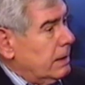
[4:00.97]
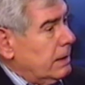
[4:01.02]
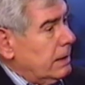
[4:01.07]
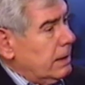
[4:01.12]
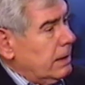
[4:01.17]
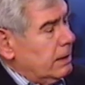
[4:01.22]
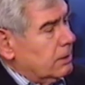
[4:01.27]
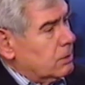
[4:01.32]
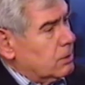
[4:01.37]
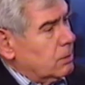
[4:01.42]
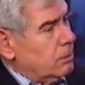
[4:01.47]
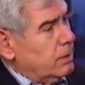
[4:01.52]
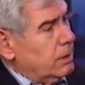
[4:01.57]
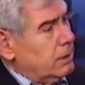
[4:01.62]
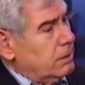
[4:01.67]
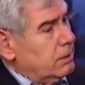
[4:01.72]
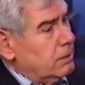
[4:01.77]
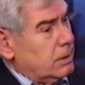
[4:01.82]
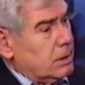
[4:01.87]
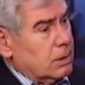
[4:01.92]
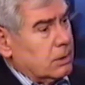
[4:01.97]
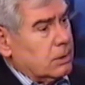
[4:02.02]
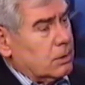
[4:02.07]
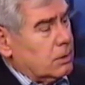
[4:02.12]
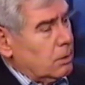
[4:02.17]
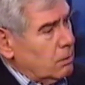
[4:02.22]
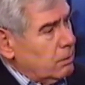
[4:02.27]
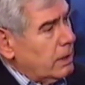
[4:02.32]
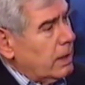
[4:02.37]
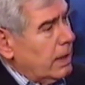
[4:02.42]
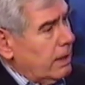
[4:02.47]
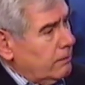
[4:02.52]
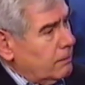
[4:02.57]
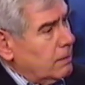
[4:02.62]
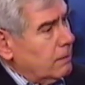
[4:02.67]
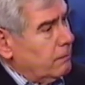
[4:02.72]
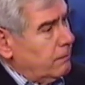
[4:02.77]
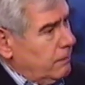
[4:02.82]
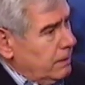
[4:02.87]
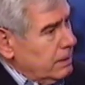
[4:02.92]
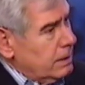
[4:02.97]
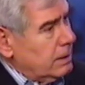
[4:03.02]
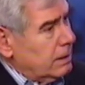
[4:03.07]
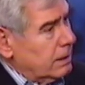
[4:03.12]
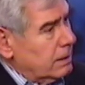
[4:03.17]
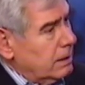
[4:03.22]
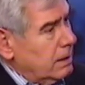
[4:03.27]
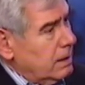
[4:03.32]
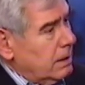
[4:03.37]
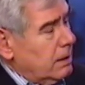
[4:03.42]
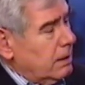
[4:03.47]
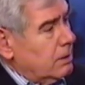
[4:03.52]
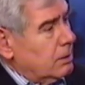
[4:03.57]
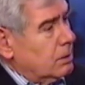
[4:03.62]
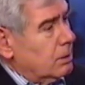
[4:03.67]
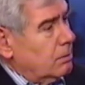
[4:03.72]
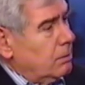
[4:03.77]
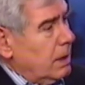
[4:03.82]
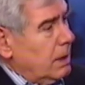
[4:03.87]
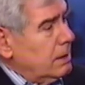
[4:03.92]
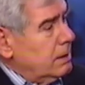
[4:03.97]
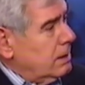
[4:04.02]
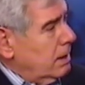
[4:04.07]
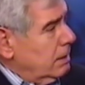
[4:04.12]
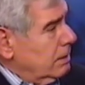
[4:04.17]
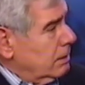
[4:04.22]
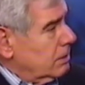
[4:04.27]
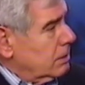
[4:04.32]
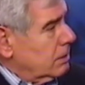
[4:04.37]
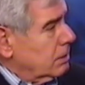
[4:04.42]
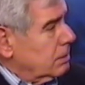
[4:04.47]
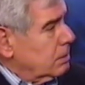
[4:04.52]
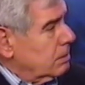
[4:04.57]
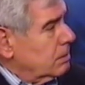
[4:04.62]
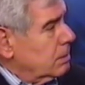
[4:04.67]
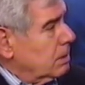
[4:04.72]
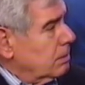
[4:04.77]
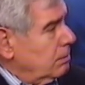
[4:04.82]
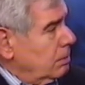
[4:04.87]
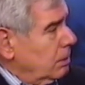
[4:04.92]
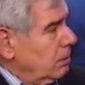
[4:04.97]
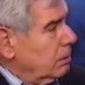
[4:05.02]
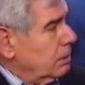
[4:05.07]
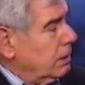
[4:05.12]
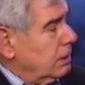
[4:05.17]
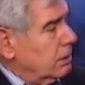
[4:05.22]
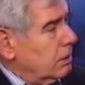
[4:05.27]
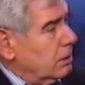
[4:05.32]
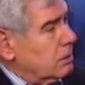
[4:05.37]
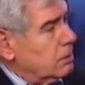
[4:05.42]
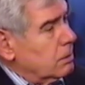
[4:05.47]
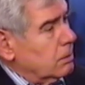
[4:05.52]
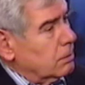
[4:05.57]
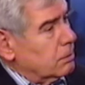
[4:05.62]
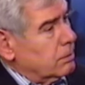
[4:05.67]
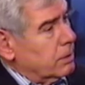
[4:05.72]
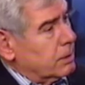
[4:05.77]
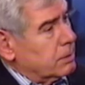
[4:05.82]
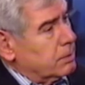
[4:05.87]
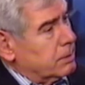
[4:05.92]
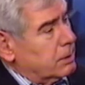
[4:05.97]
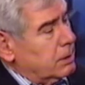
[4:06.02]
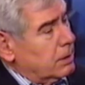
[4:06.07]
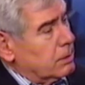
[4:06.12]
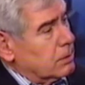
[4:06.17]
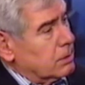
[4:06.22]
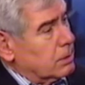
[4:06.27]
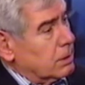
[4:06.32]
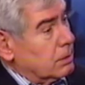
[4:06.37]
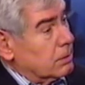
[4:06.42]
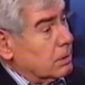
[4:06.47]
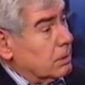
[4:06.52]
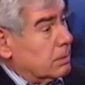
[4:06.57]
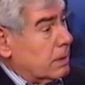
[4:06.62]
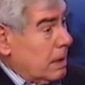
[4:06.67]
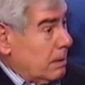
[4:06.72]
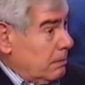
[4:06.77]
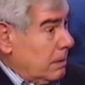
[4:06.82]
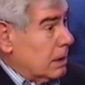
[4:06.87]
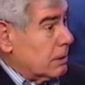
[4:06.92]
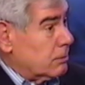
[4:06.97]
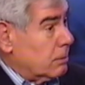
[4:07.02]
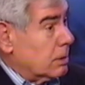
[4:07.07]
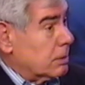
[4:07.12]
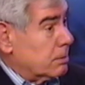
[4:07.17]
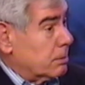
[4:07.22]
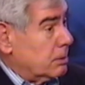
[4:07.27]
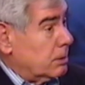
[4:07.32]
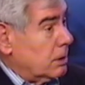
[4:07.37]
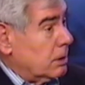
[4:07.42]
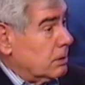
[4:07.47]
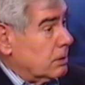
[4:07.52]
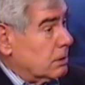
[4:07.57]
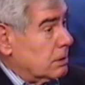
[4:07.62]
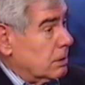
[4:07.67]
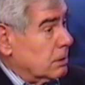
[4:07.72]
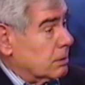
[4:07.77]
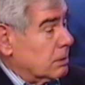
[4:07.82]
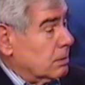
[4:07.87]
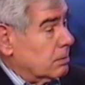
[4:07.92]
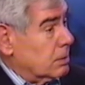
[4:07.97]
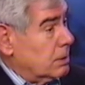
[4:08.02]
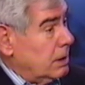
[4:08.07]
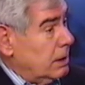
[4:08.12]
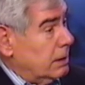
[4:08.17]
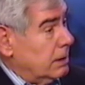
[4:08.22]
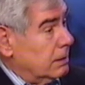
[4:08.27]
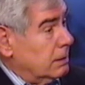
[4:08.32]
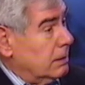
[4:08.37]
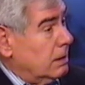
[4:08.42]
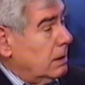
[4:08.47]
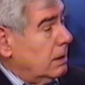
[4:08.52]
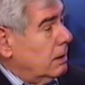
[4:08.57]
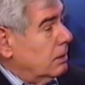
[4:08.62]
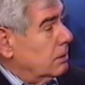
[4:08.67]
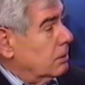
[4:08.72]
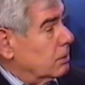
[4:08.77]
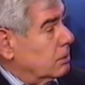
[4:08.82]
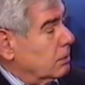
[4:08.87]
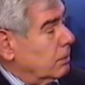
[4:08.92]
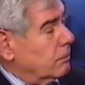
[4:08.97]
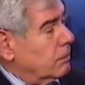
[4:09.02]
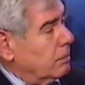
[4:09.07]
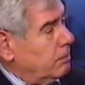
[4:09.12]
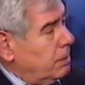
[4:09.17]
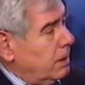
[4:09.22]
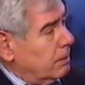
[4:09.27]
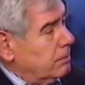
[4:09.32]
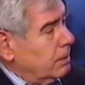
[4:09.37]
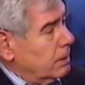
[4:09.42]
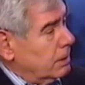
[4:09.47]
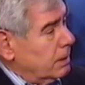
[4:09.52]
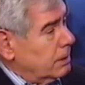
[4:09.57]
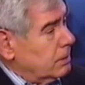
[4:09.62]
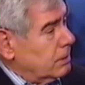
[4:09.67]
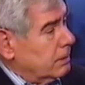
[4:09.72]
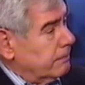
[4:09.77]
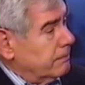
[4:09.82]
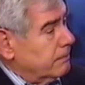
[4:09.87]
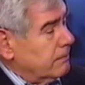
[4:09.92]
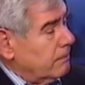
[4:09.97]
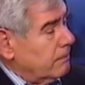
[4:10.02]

And so we just don't have the funding to maintain the systems and build the additional transportation systems and mass transportation systems needed to serve the population.